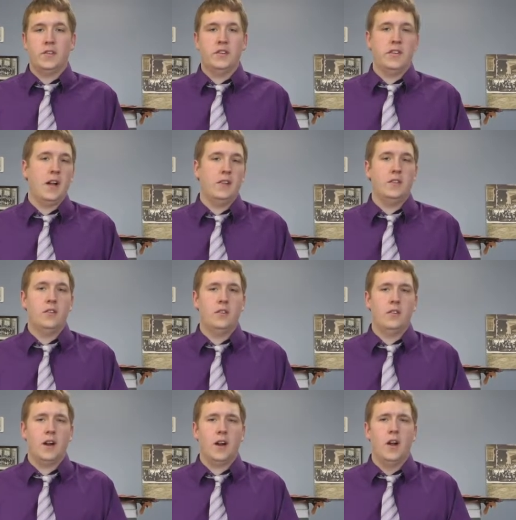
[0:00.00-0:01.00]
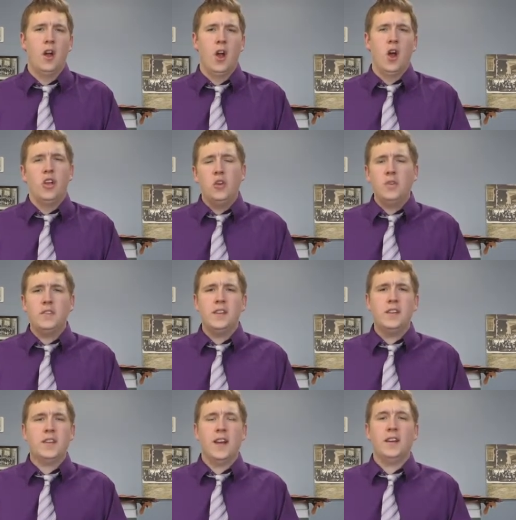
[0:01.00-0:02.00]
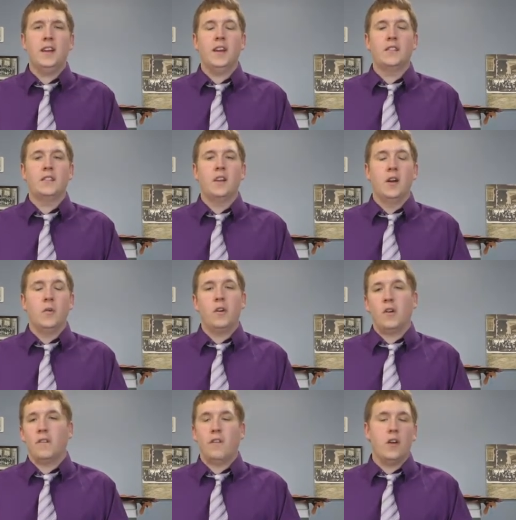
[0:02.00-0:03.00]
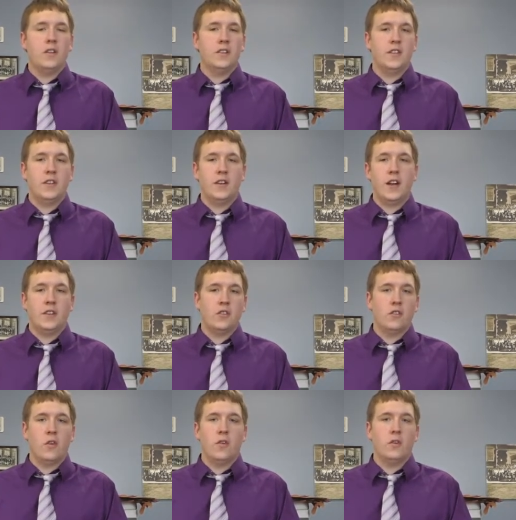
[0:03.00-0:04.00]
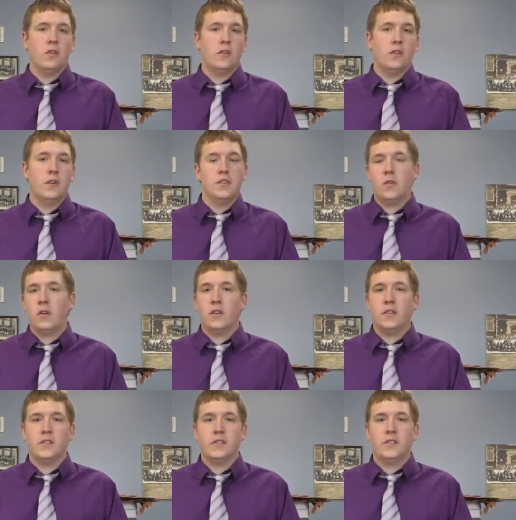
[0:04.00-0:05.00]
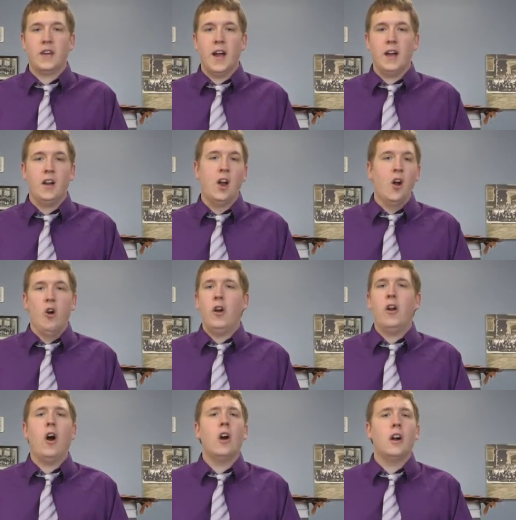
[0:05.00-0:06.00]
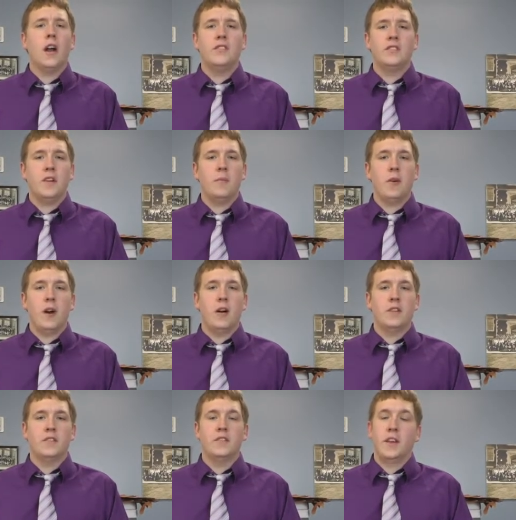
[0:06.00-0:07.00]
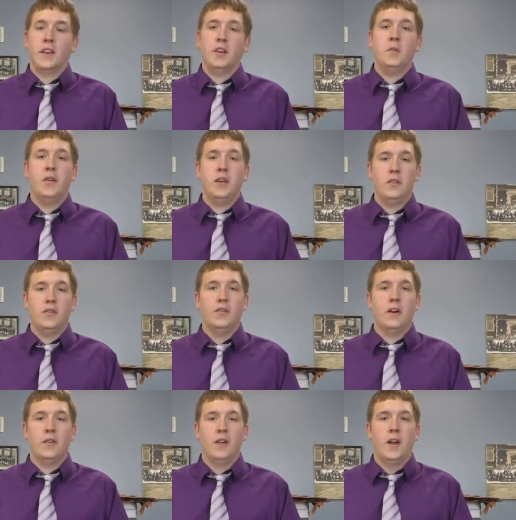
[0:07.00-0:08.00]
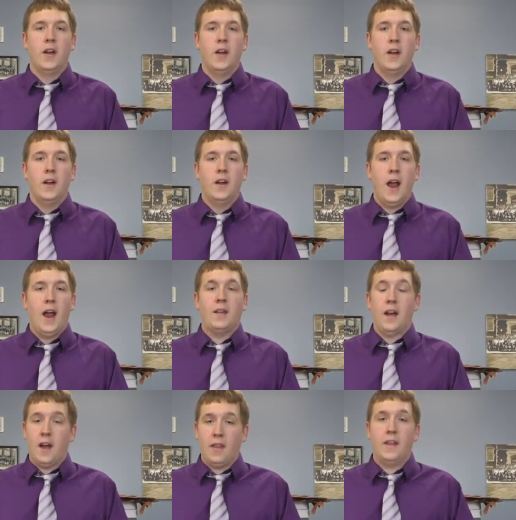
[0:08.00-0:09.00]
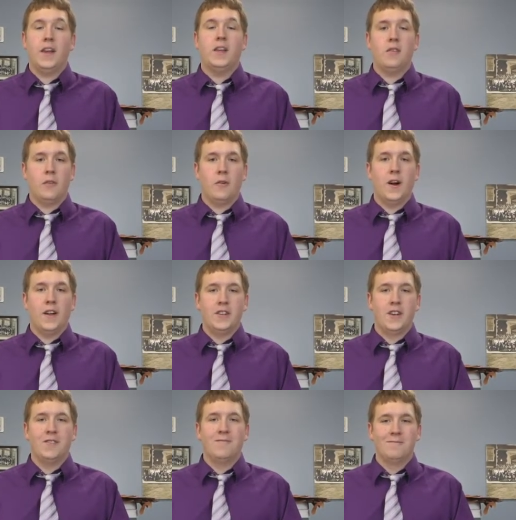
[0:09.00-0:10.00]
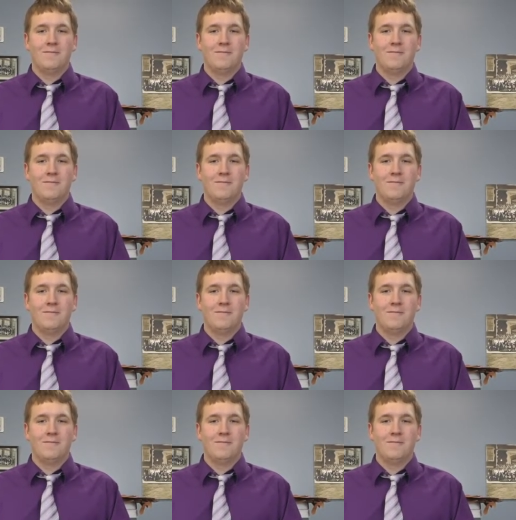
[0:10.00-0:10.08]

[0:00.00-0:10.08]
of Wisconsin-Eau Claire, use these techniques when you're volunteering at your local historical society or in an archive somewhere else. They could be useful. And thank you for watching.